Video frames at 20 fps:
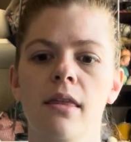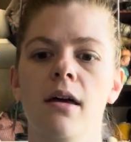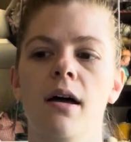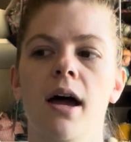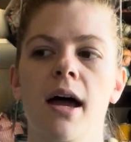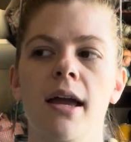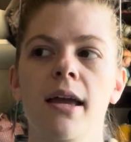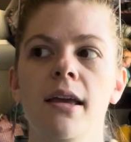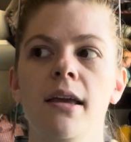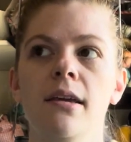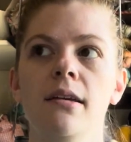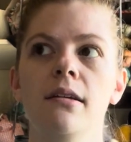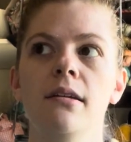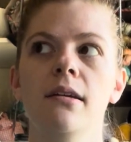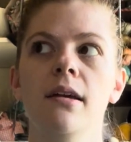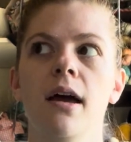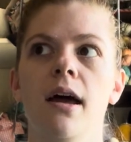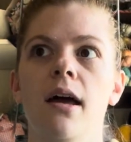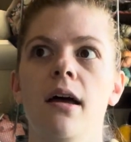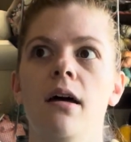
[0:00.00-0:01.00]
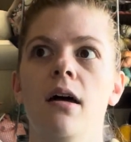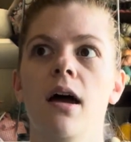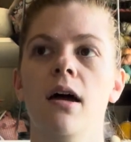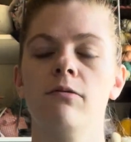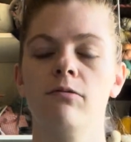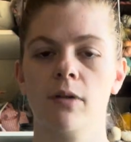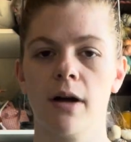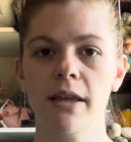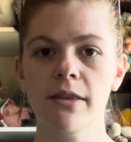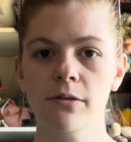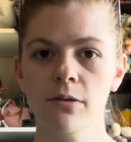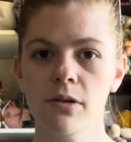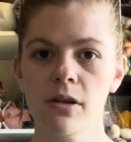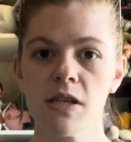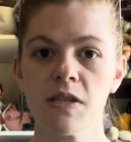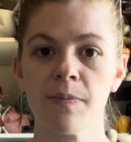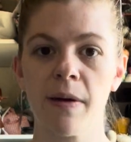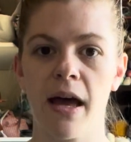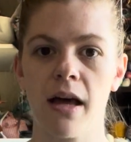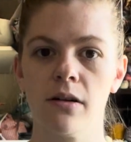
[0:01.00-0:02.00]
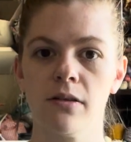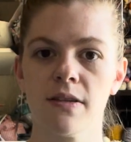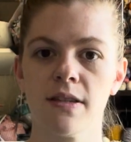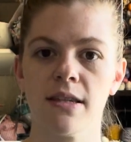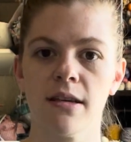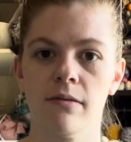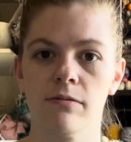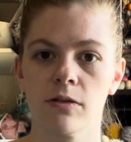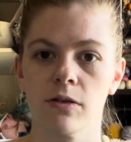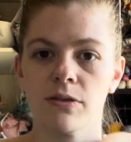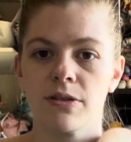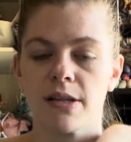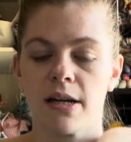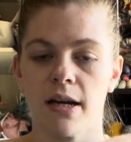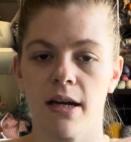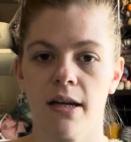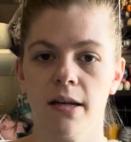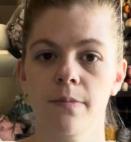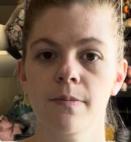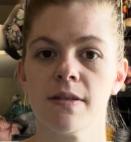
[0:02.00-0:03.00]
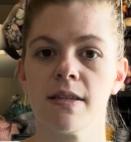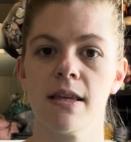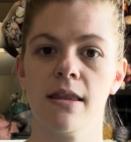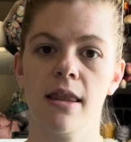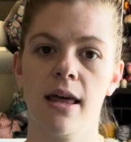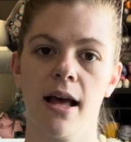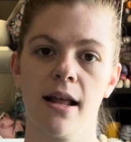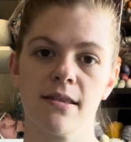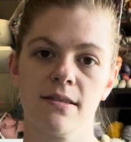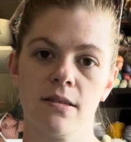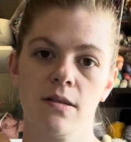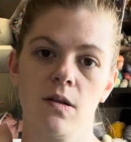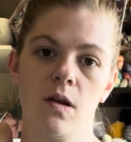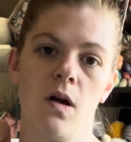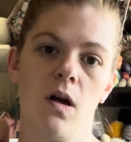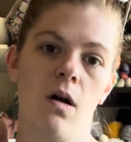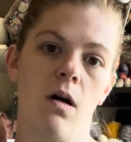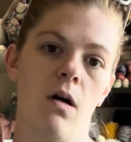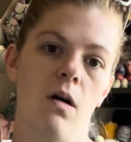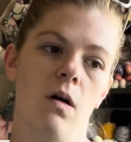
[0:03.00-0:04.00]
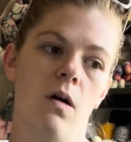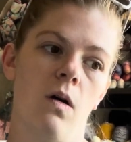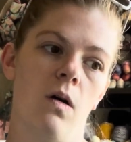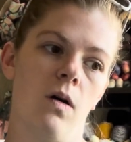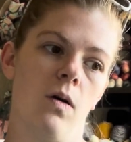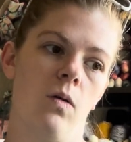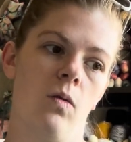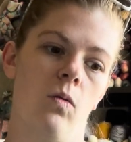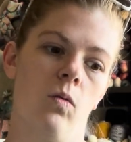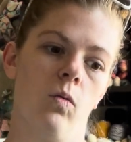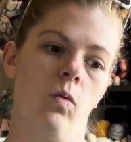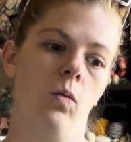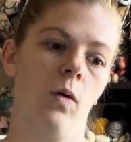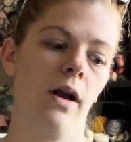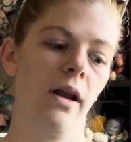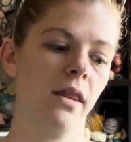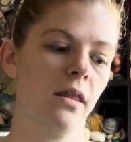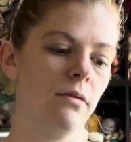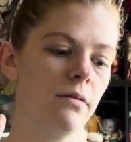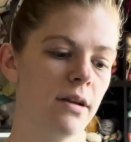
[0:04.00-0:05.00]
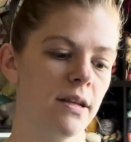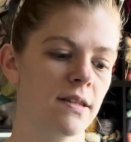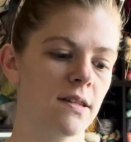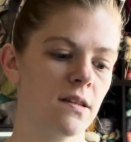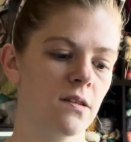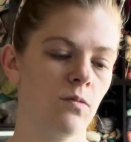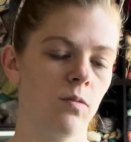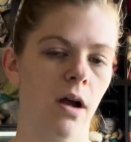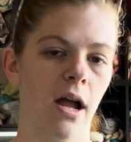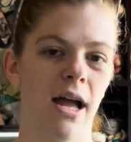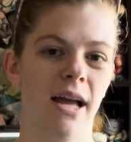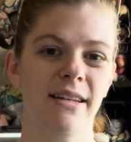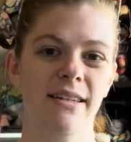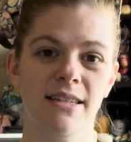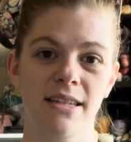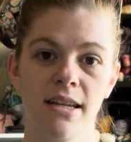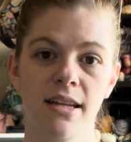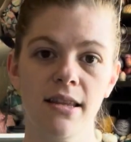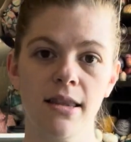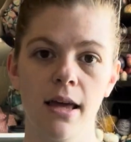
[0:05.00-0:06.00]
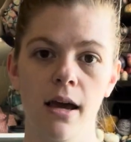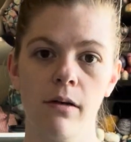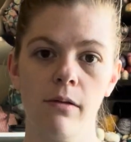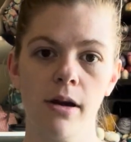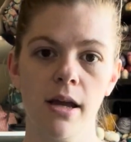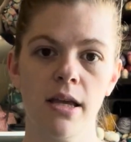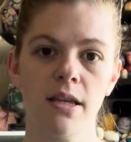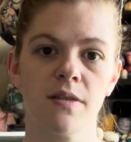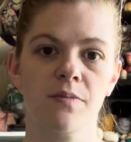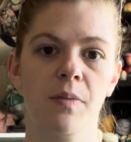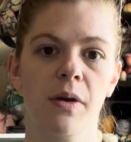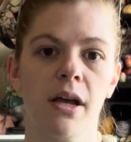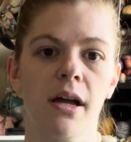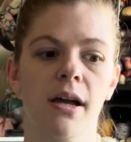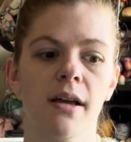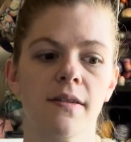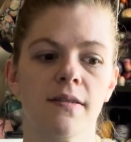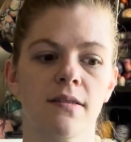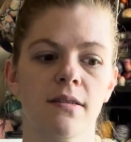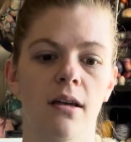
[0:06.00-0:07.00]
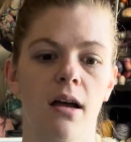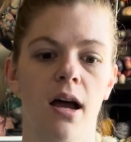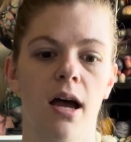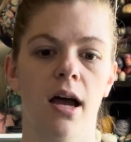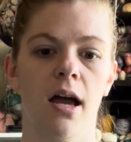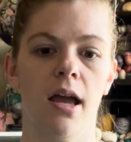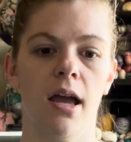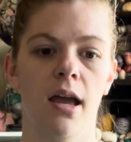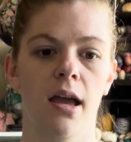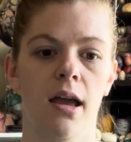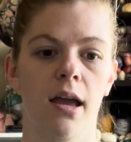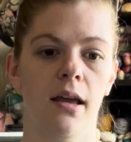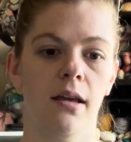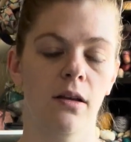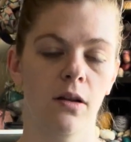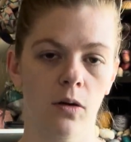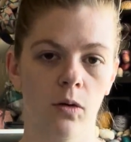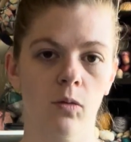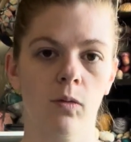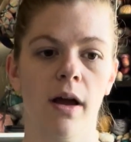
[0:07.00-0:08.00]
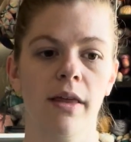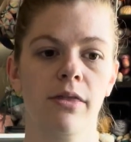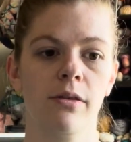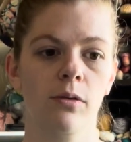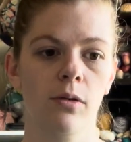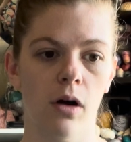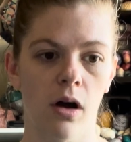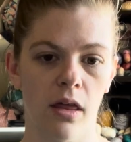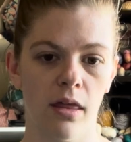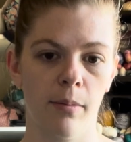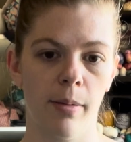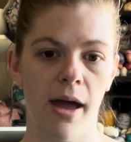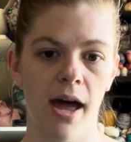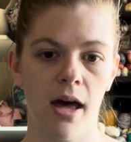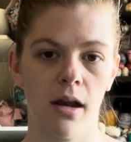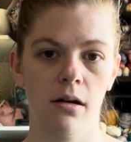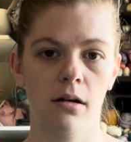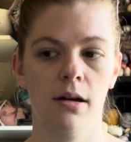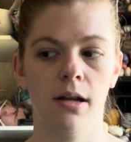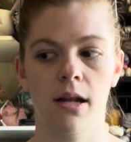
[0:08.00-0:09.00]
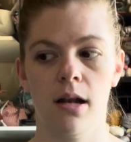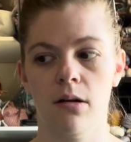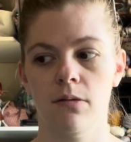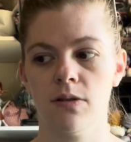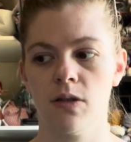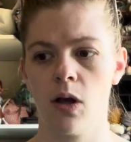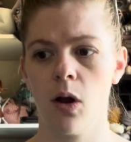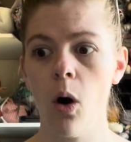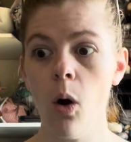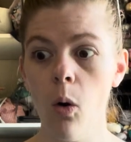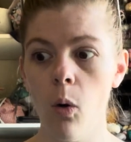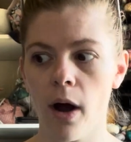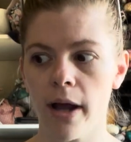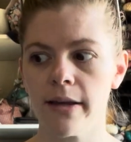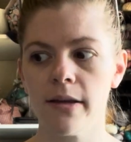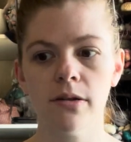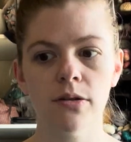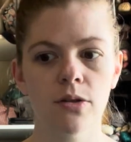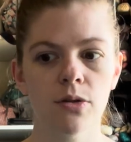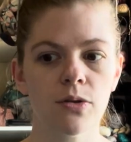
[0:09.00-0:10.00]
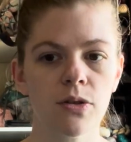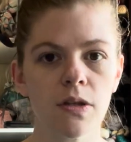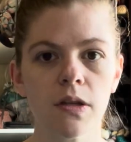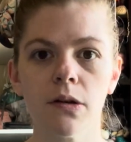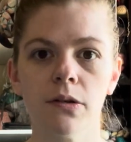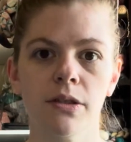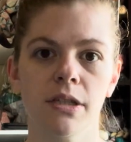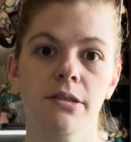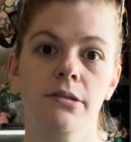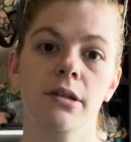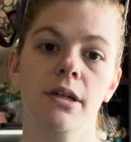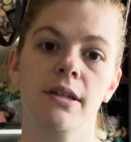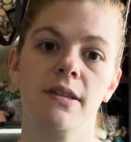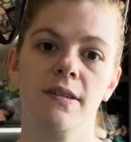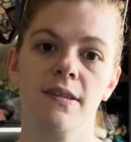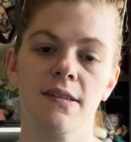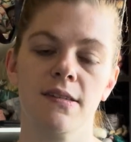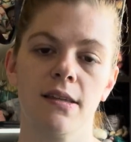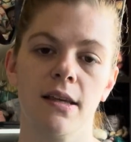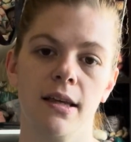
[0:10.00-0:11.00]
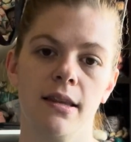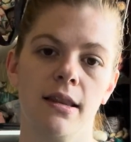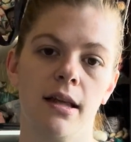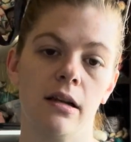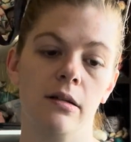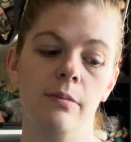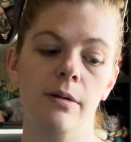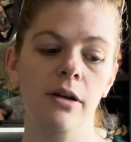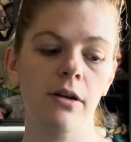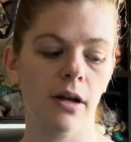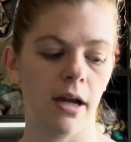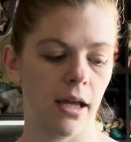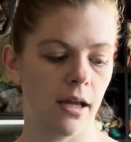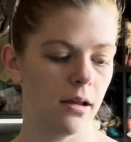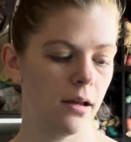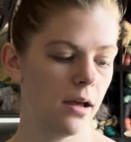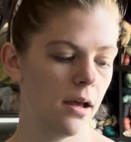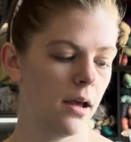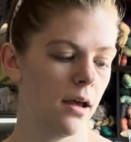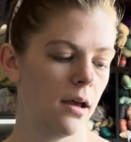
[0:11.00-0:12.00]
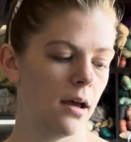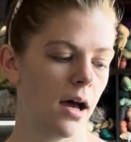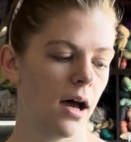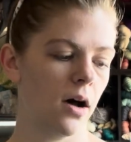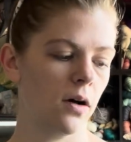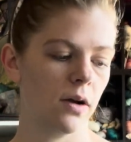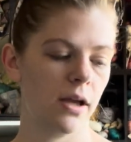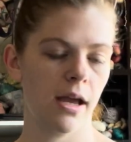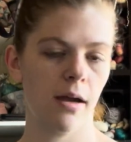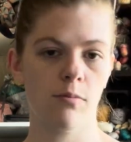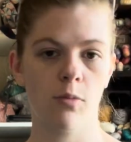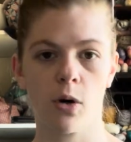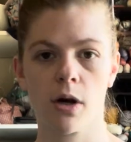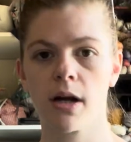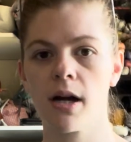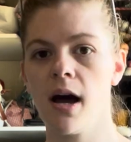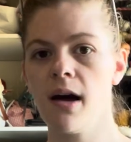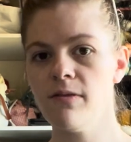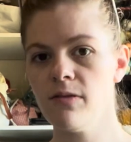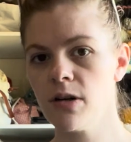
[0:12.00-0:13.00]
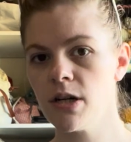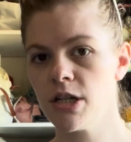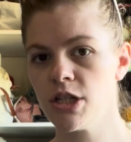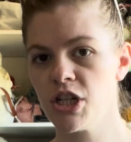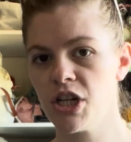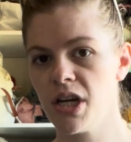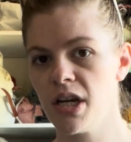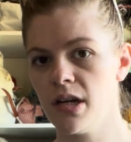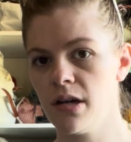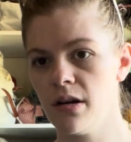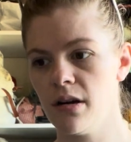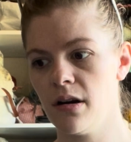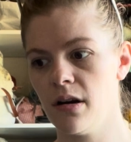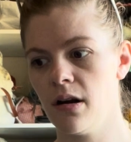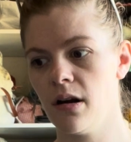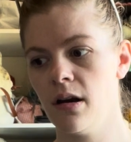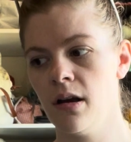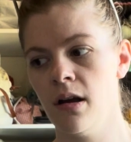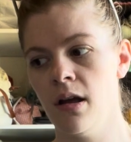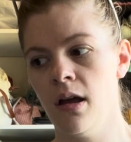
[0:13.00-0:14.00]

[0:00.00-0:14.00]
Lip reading: I have read through this pattern several times, and that's one of the reasons why I did it that way, is because I, read through all the pattern and I was like, oh, I can do slow decreases. Like, that'll be great. I'll get more coverage here.